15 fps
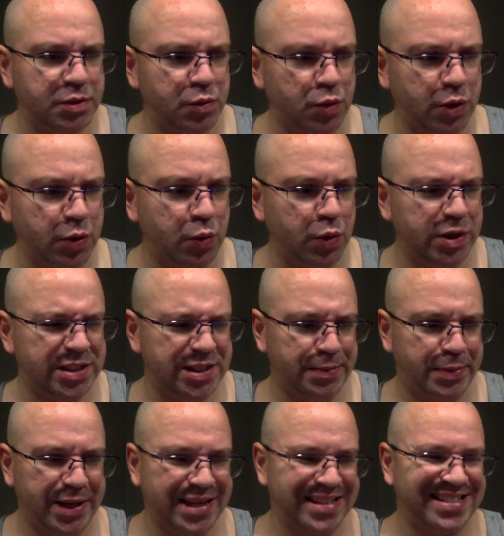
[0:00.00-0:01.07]
What what is the
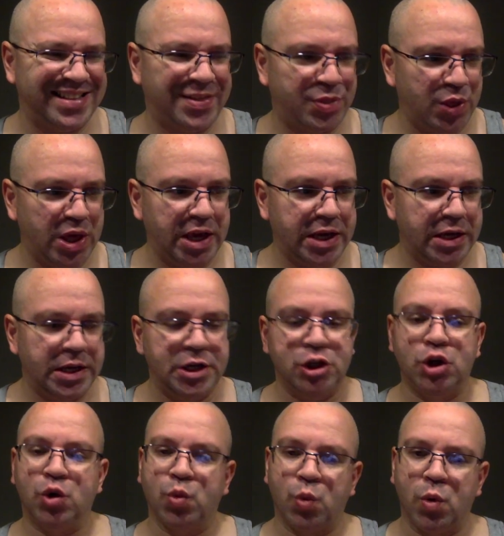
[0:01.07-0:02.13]
biggest thing in
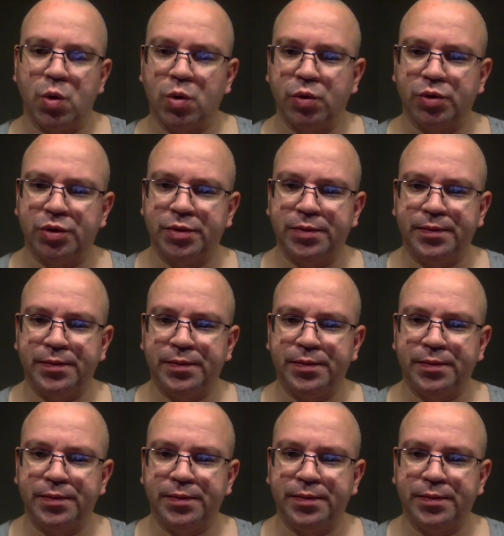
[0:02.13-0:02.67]
your world